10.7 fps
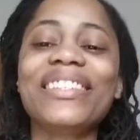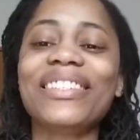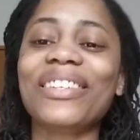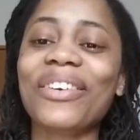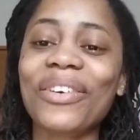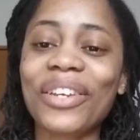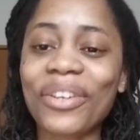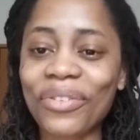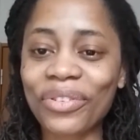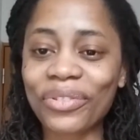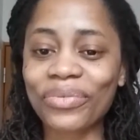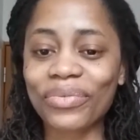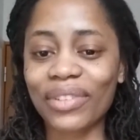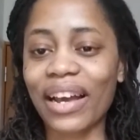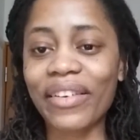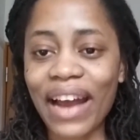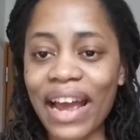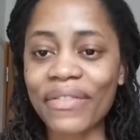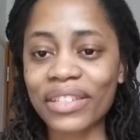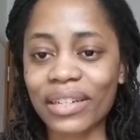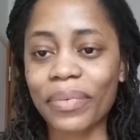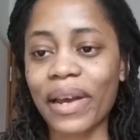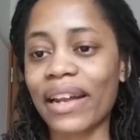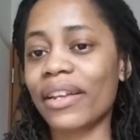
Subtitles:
So you arrive in Japan